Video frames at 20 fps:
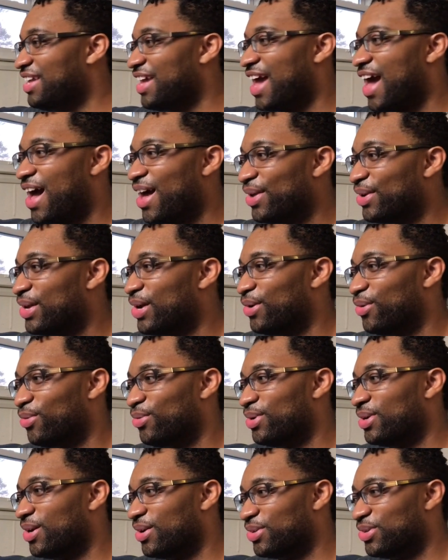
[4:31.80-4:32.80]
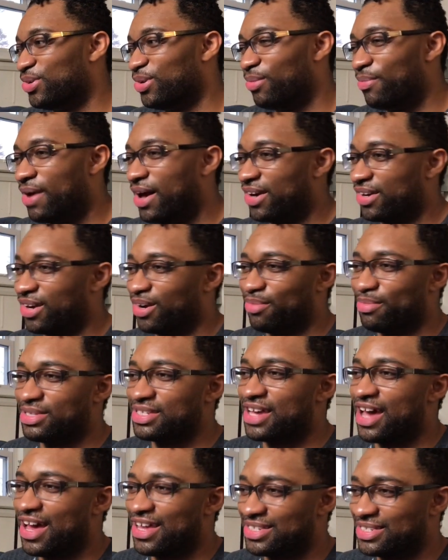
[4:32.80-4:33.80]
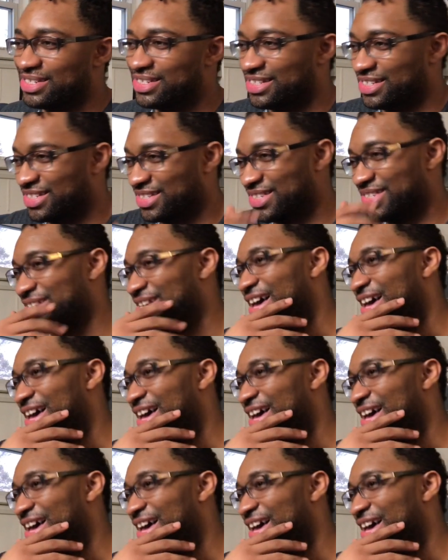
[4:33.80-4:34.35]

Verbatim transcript: I don't know what we're gonna do about Kermit's hostages.